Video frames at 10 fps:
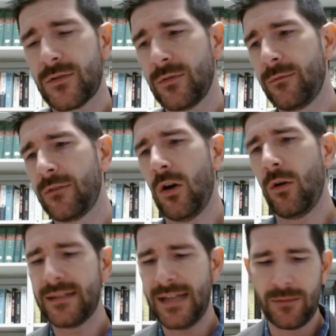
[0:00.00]
we've
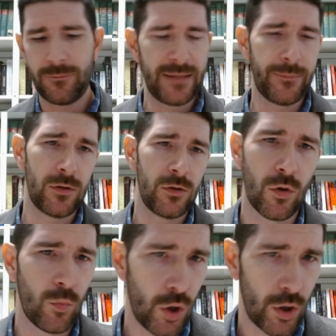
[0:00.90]
always had people who
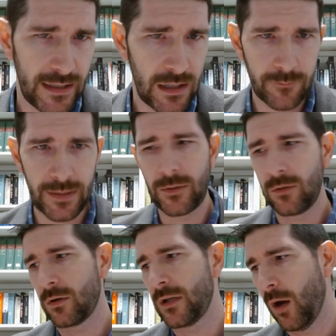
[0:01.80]
are working and people
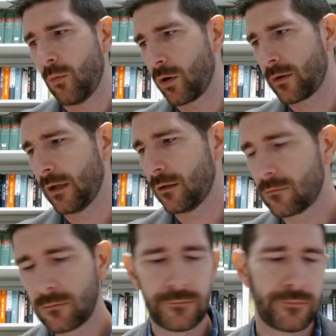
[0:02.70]
who are not working.
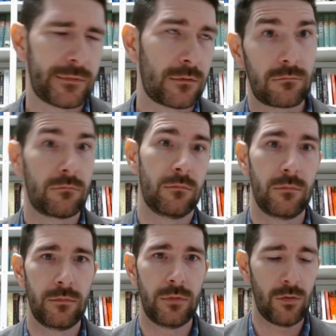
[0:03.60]

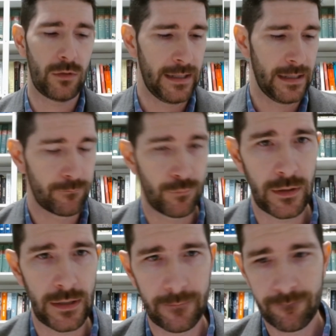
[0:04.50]
Okay,
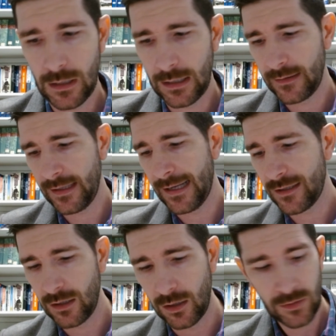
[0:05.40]
brilliant. And that,
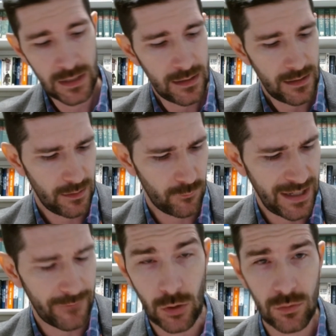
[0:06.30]
we
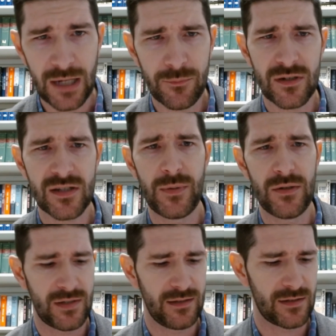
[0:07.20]
have no labor
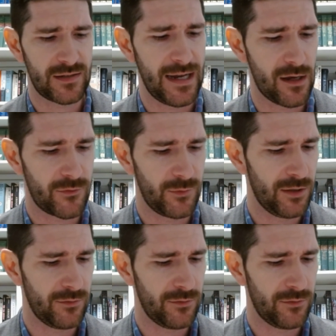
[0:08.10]
disputes in the South. We don't